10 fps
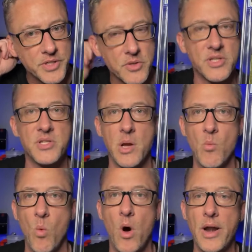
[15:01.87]
So this is a
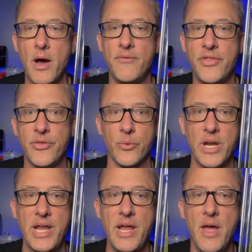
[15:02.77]
1 of
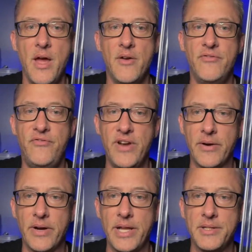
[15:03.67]
3
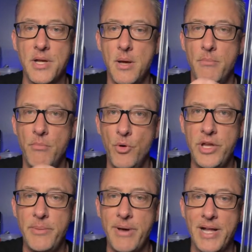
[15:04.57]
variant
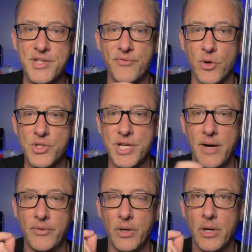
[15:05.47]
Mookie Betts first
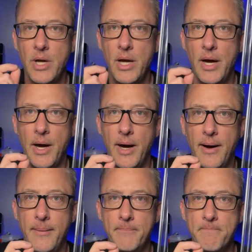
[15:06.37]
cover
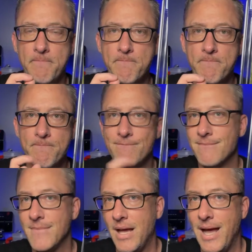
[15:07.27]

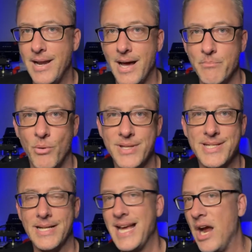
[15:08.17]
at
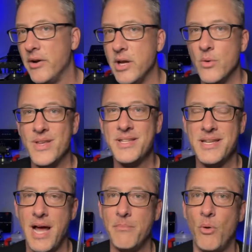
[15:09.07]
9.6. I already own this at
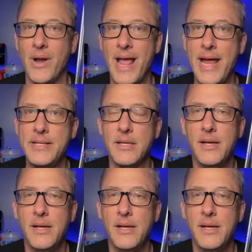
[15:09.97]
9.8.